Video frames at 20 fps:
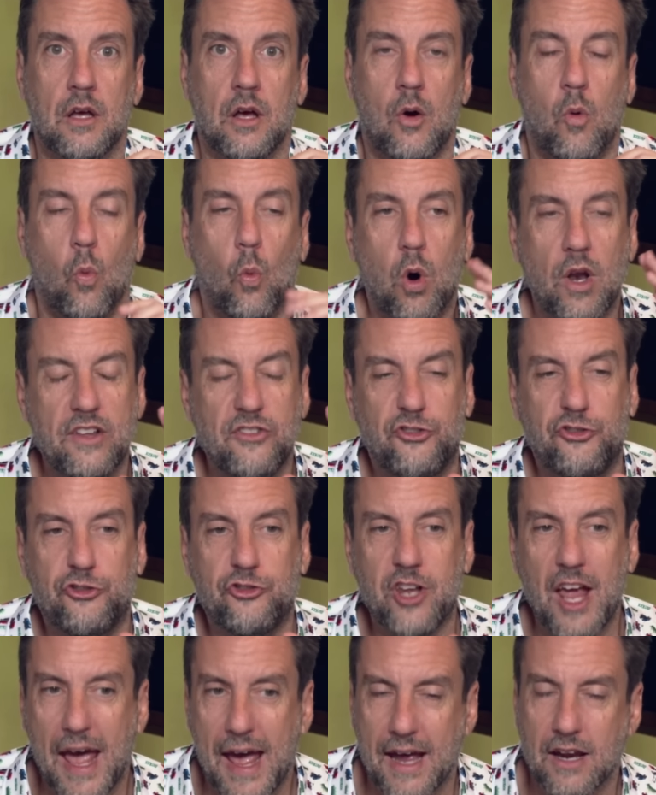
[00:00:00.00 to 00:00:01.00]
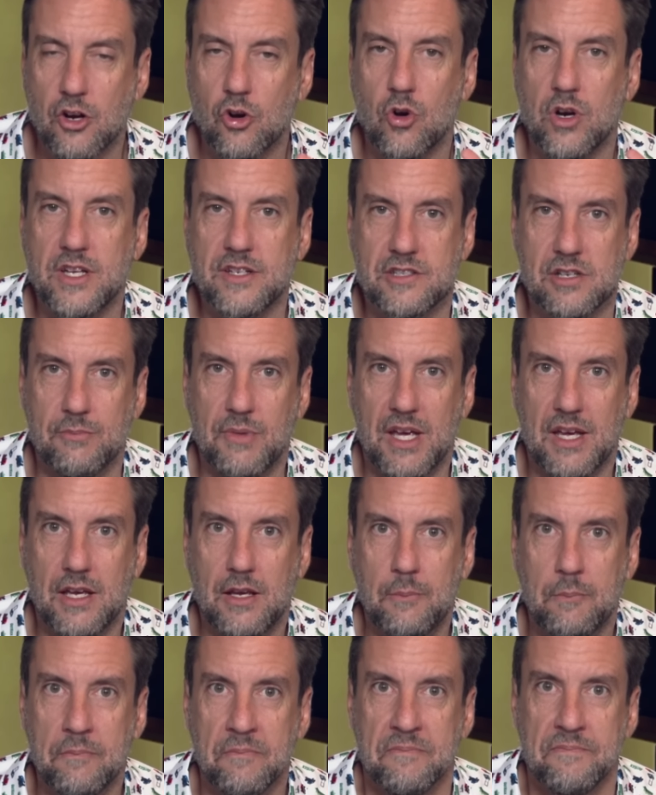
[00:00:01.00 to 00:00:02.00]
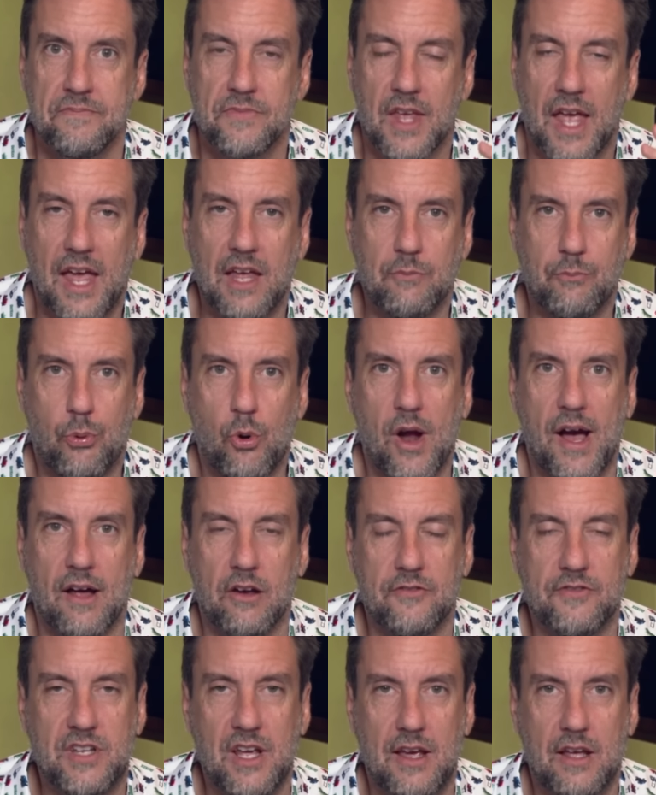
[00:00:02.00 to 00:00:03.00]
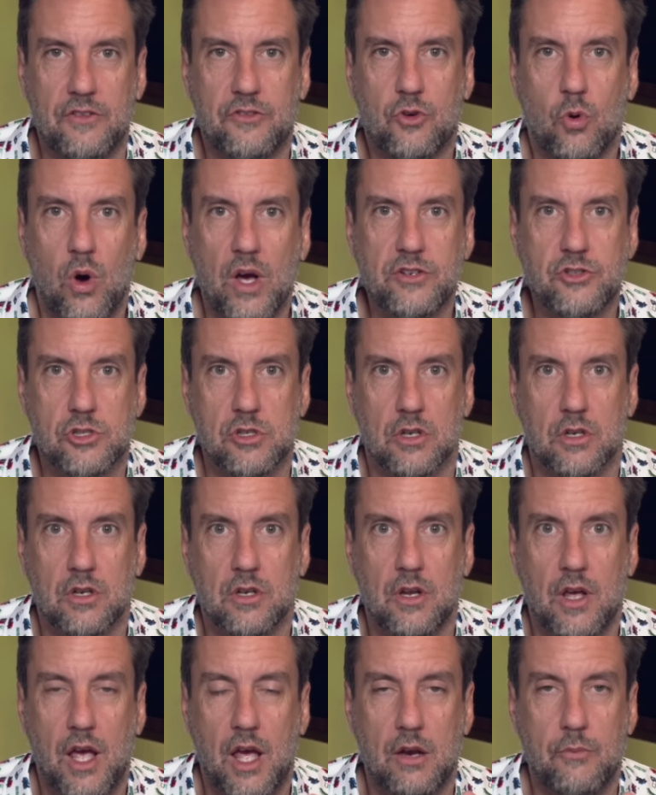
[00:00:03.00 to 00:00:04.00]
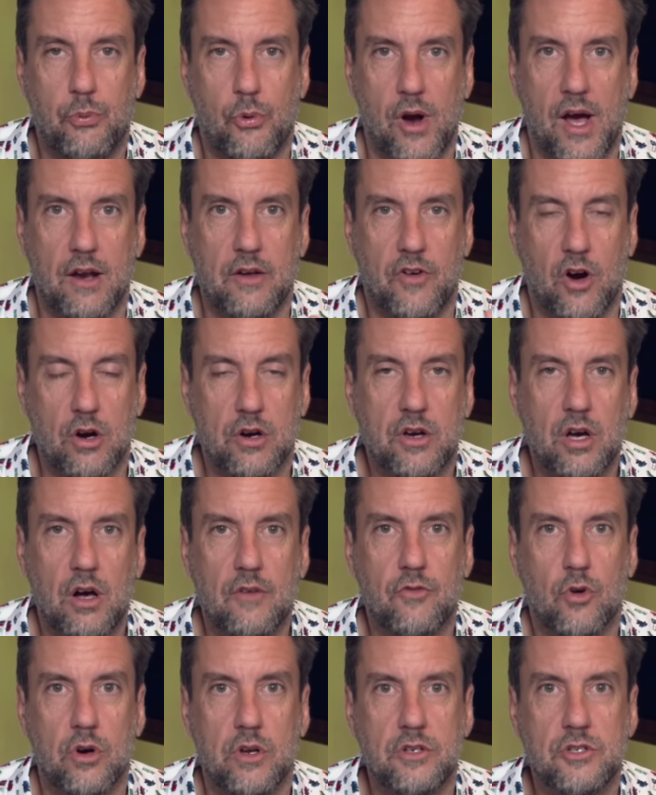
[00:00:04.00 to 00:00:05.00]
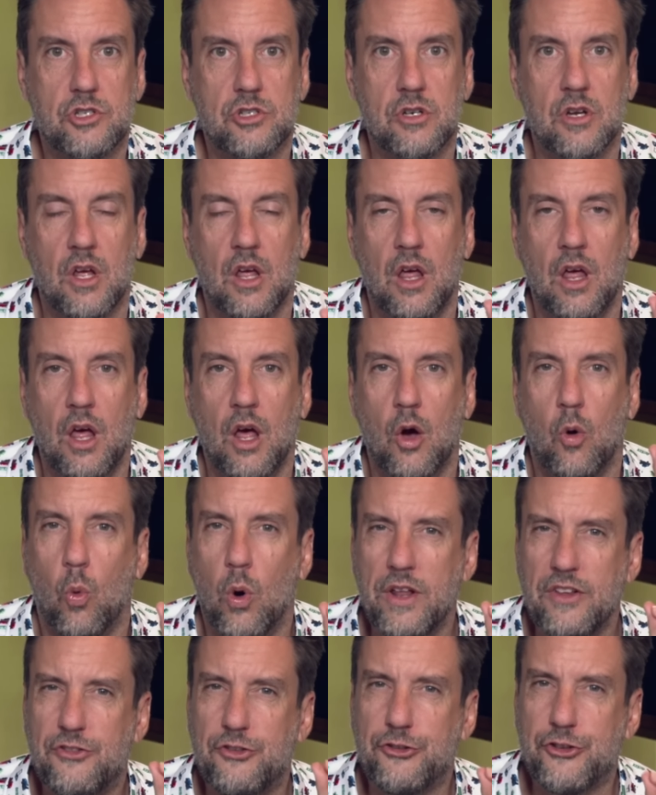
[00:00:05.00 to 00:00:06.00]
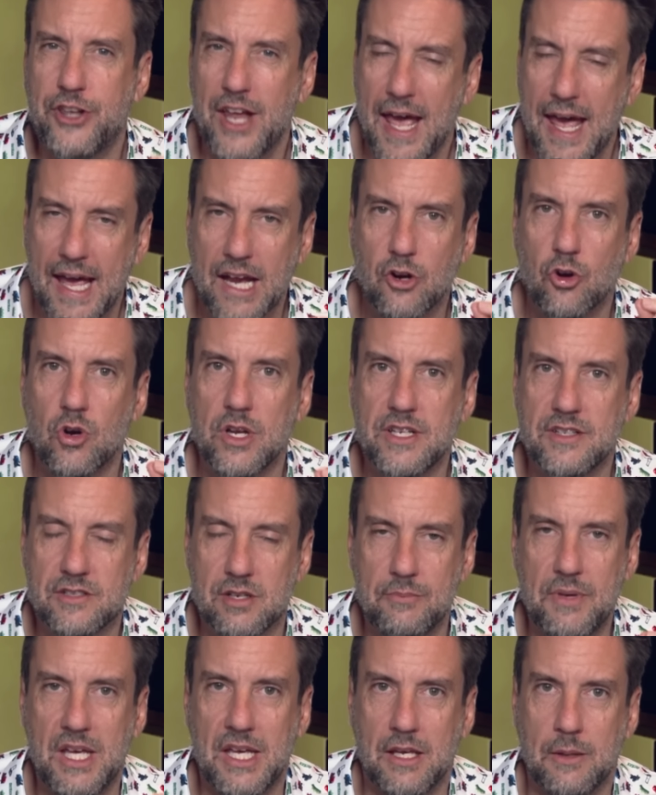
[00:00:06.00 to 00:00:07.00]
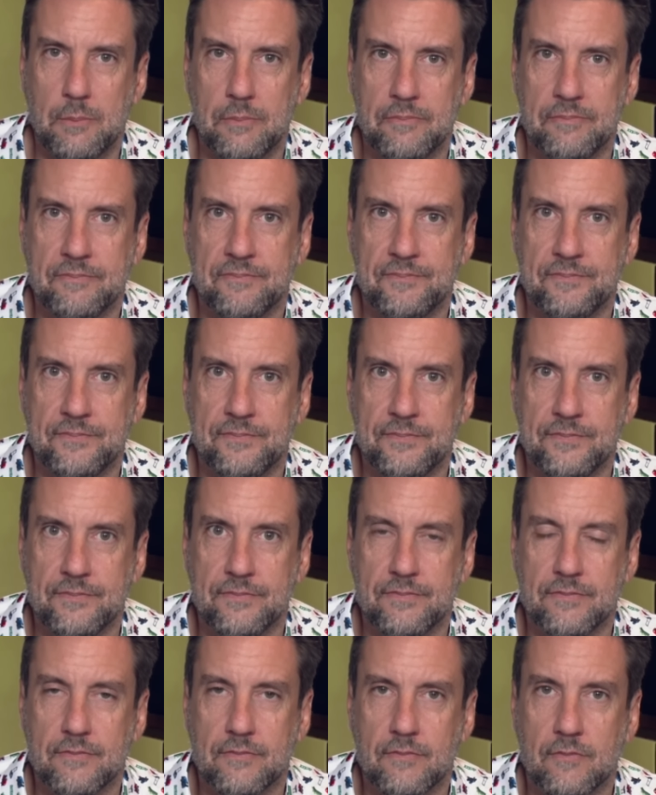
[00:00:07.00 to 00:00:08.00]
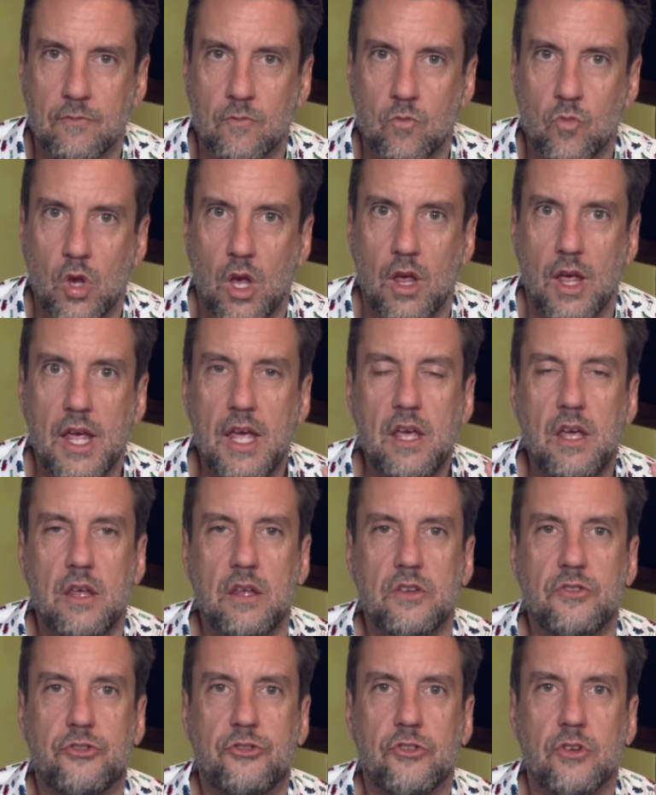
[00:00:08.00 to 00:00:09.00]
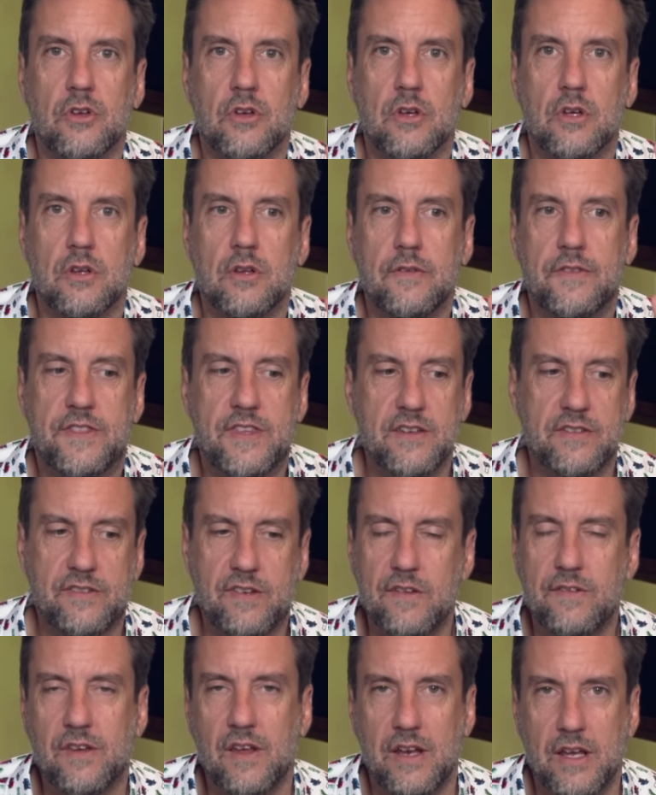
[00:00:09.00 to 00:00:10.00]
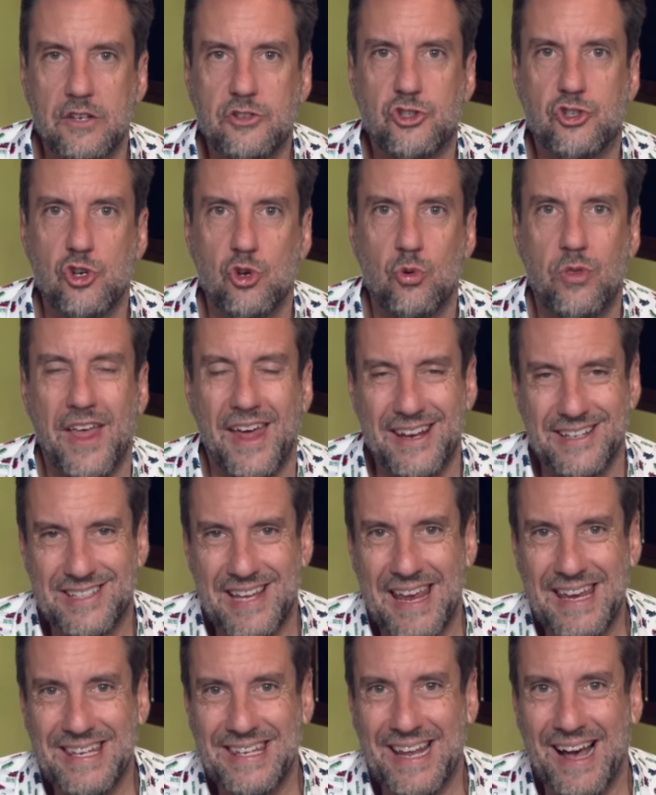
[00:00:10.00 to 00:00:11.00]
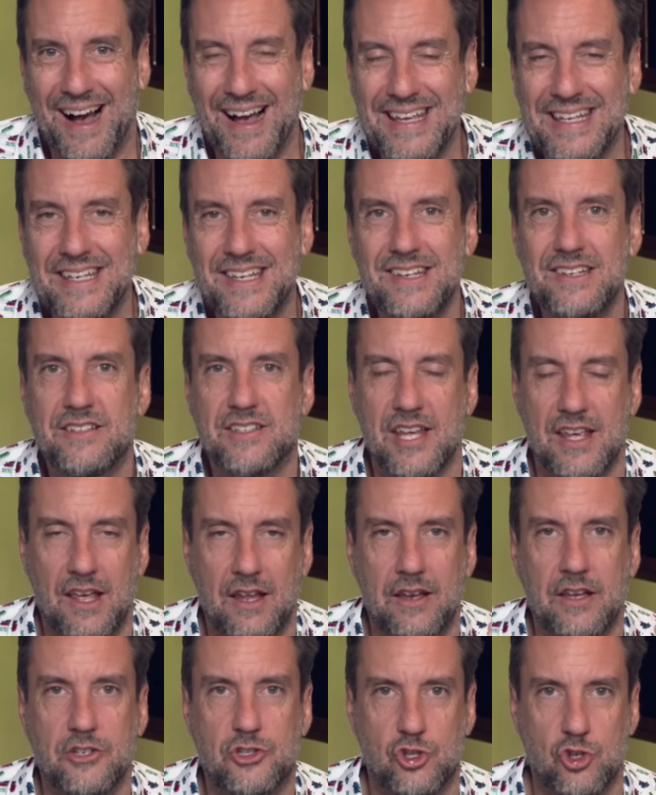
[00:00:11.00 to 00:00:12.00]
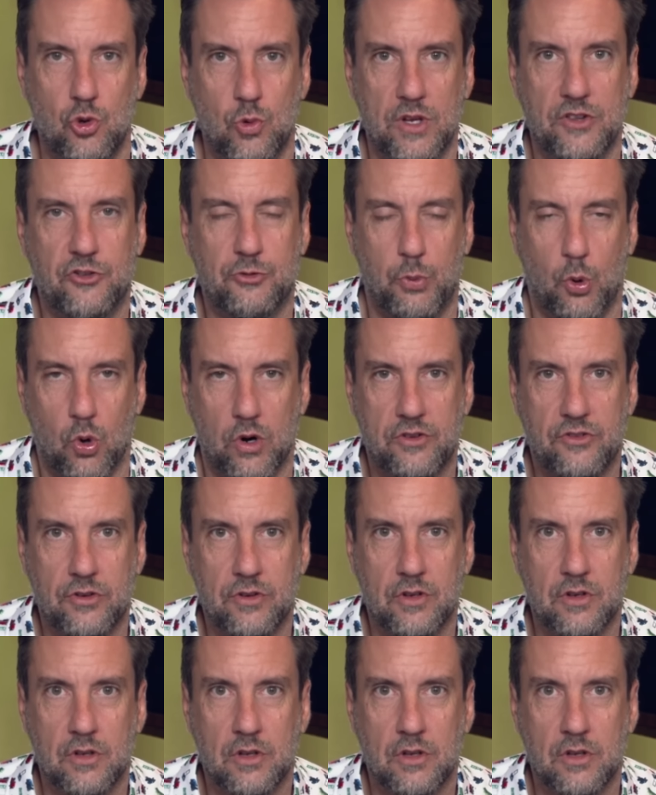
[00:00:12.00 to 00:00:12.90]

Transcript: What is staggering to me, and proud of Dan's question, and proud of our coverage, what is staggering to me is this is an issue that is a ninety ten issue in sports.